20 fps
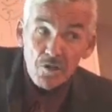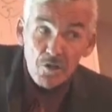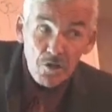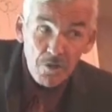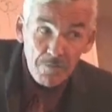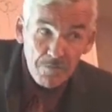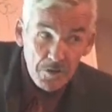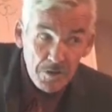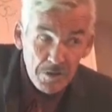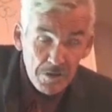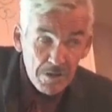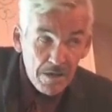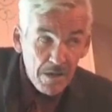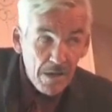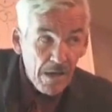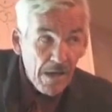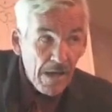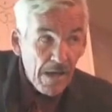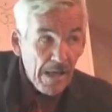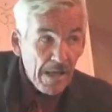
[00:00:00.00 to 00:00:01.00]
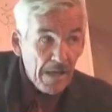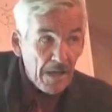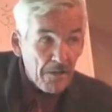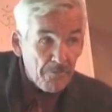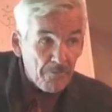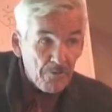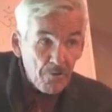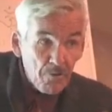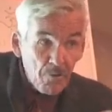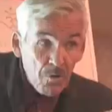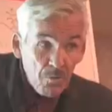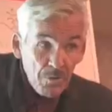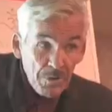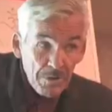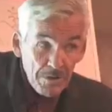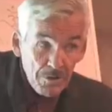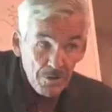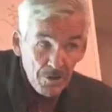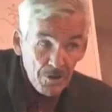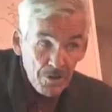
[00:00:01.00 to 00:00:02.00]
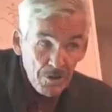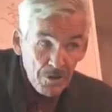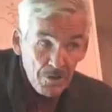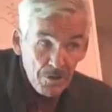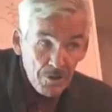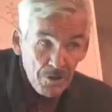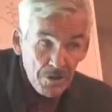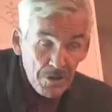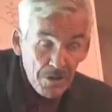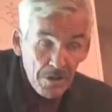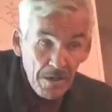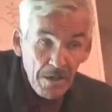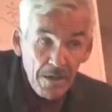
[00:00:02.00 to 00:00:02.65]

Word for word: nervous. If you go into church,